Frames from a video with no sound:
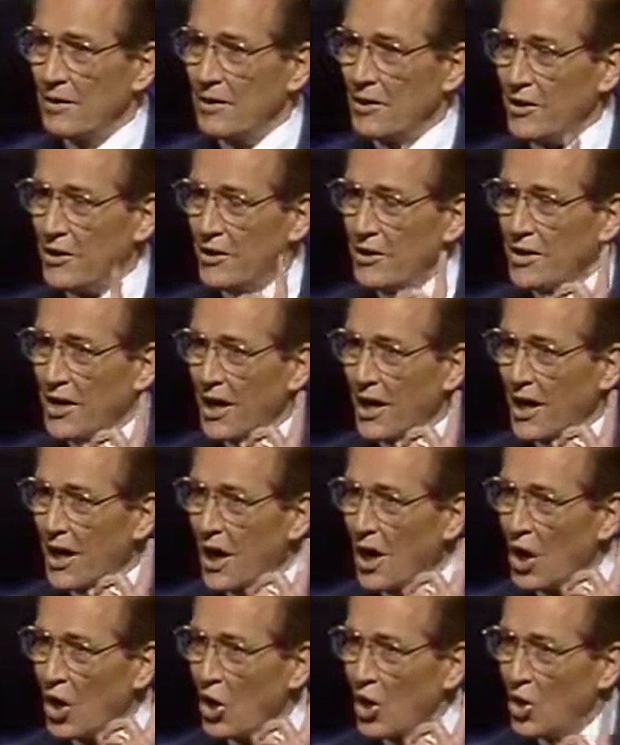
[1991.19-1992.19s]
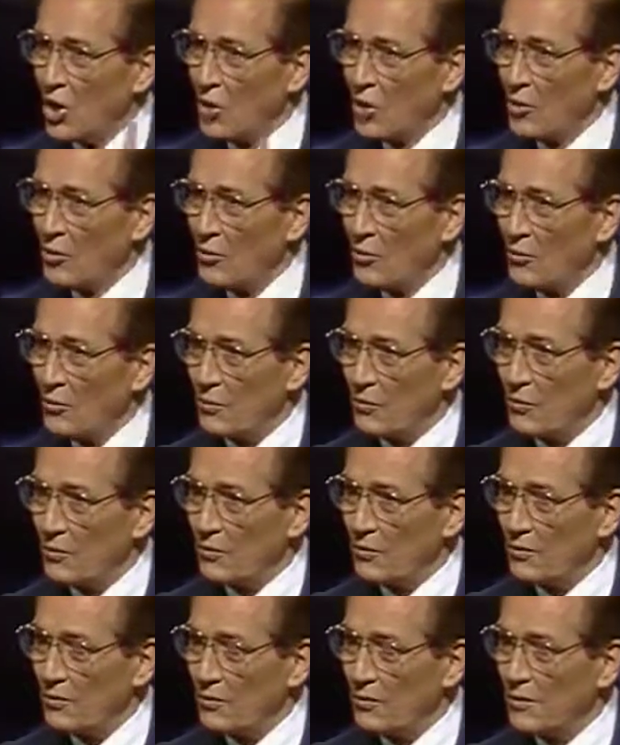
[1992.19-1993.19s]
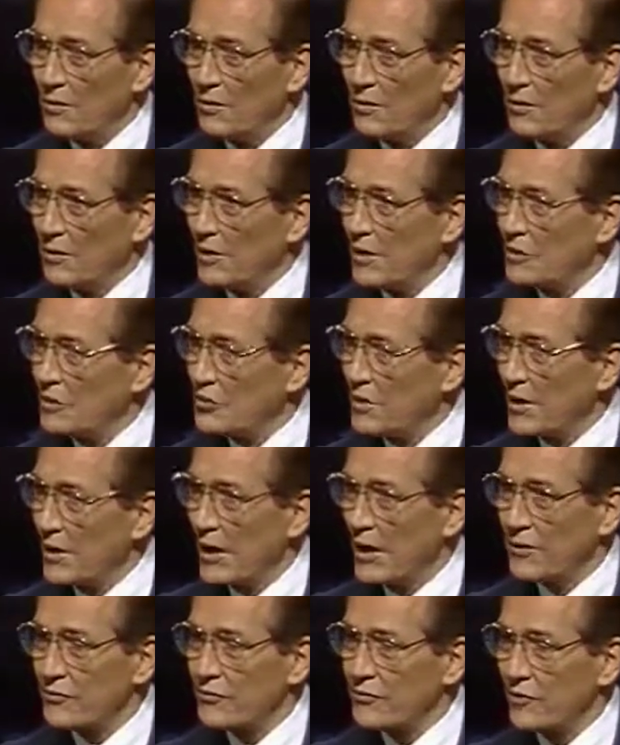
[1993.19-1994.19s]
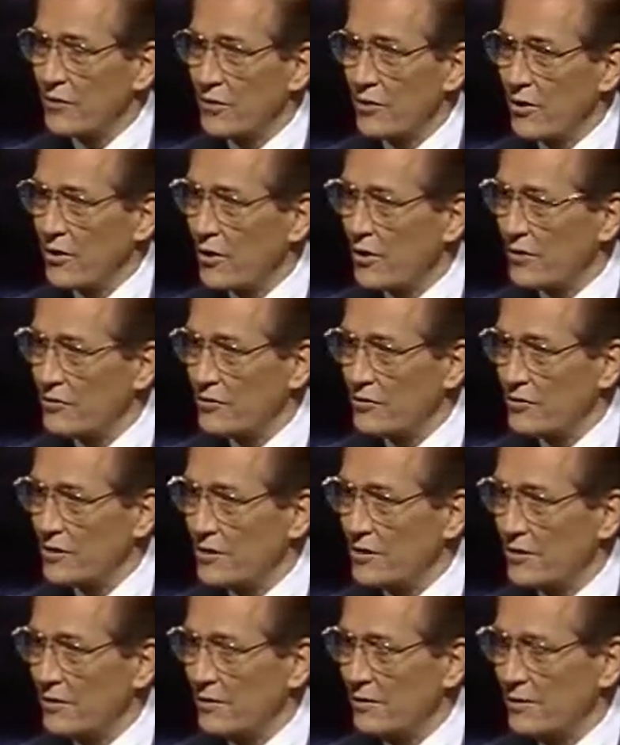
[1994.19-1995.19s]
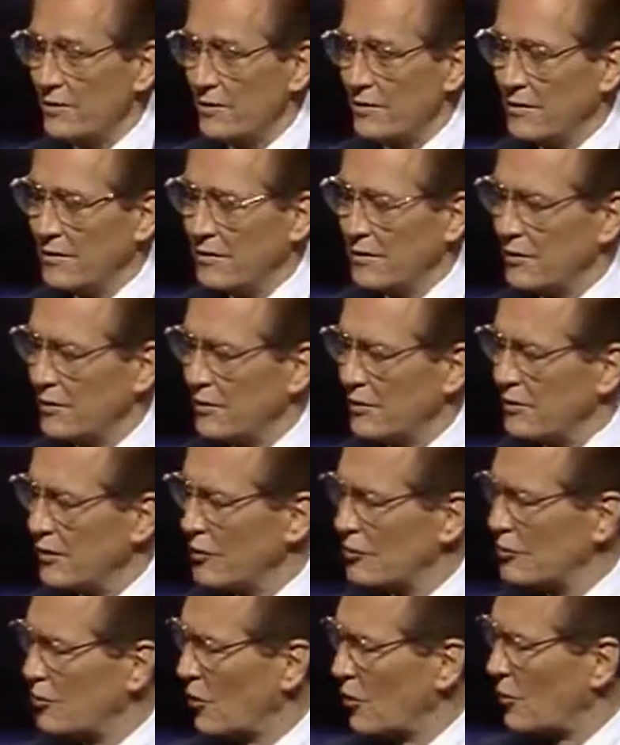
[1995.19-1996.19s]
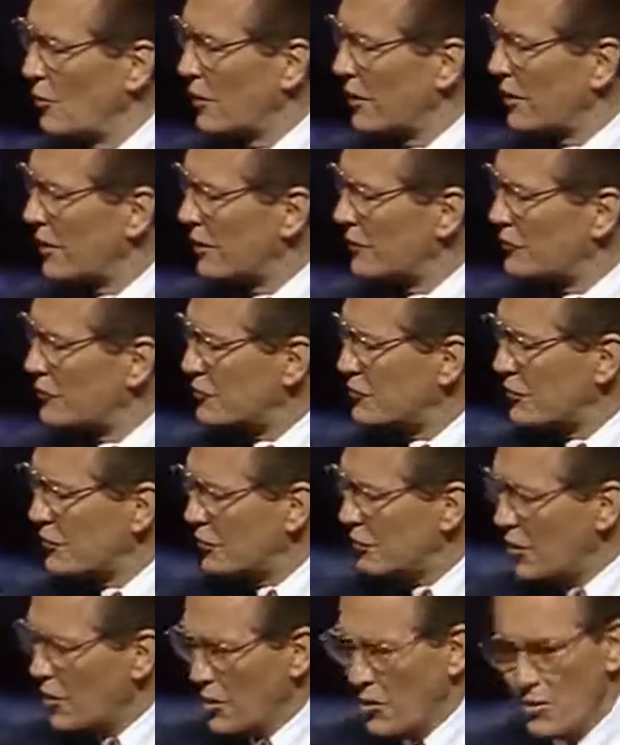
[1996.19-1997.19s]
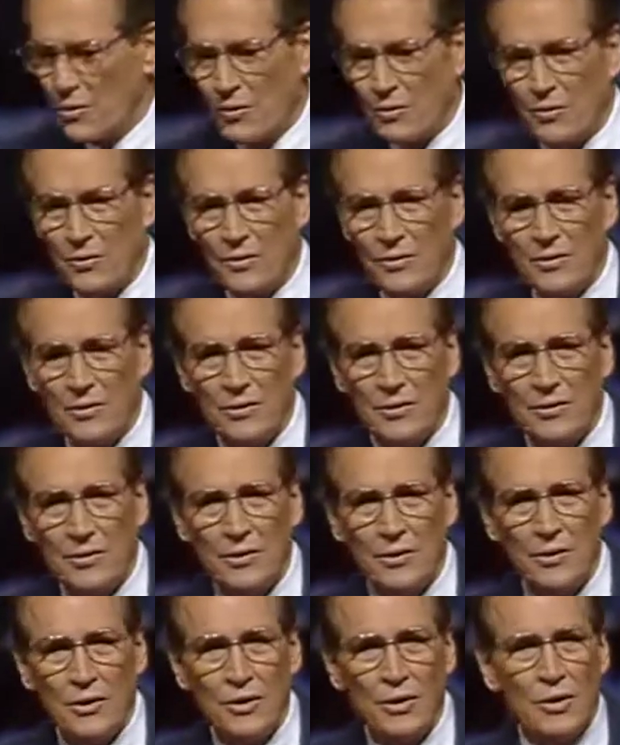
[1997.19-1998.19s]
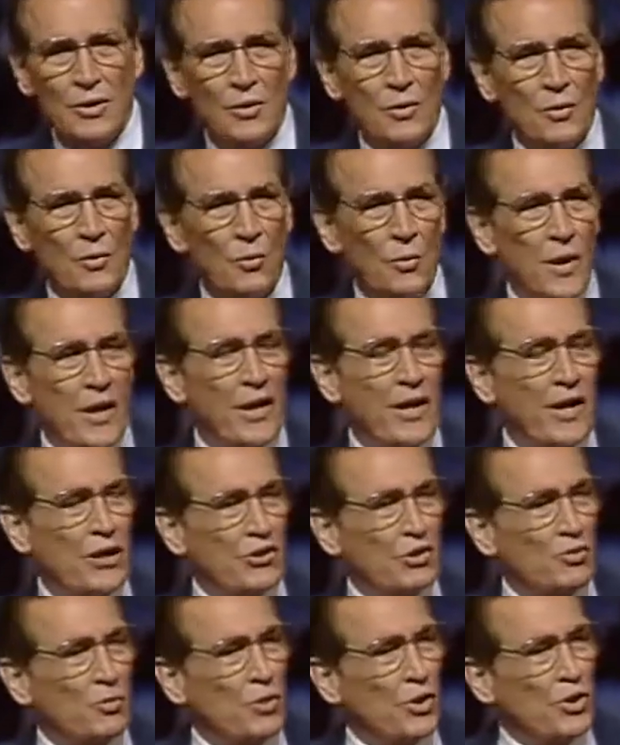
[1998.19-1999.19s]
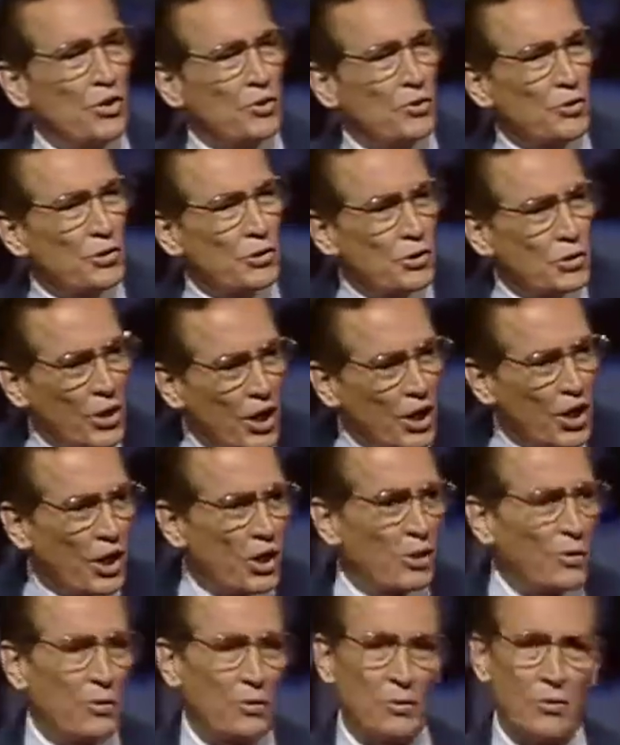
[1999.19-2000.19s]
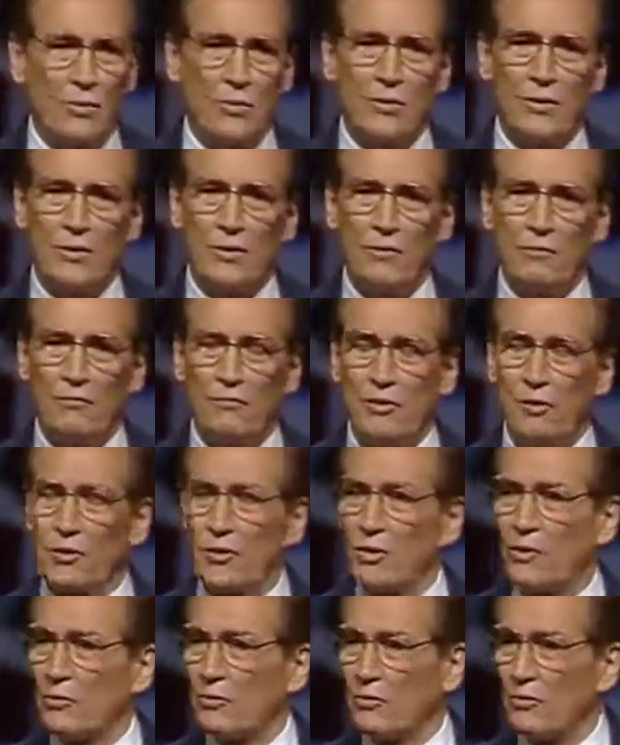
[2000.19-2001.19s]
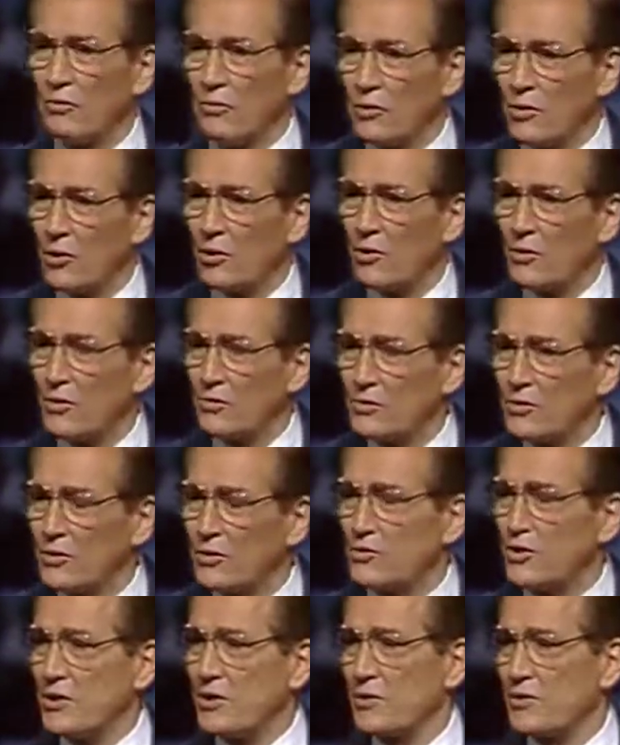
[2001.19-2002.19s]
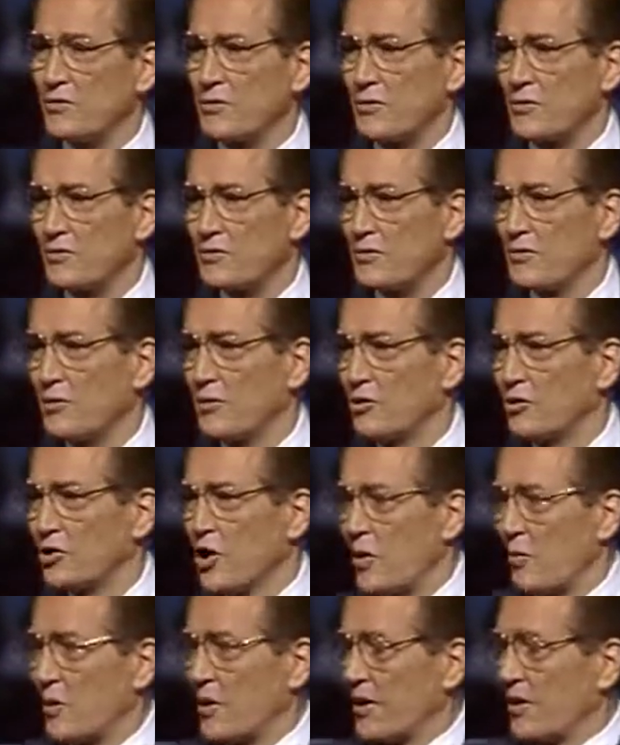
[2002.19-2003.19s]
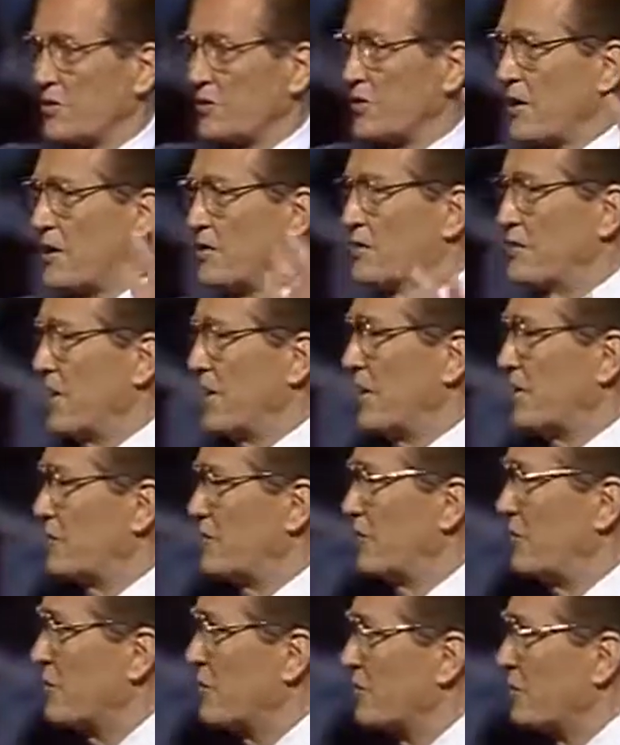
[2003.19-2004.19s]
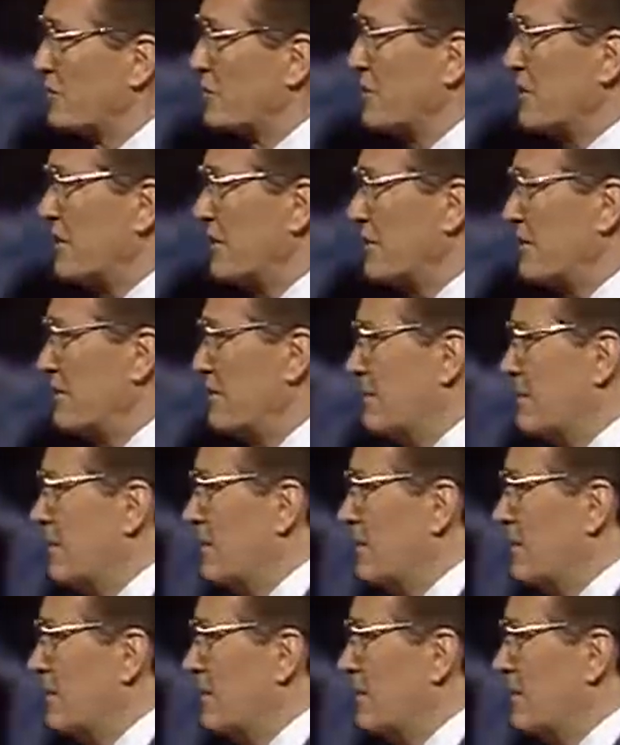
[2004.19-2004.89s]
He alone is the answer to your heart's need. There's nowhere else to go. Where else will you go if you don't go to Jesus? No one else has the answer to your sin.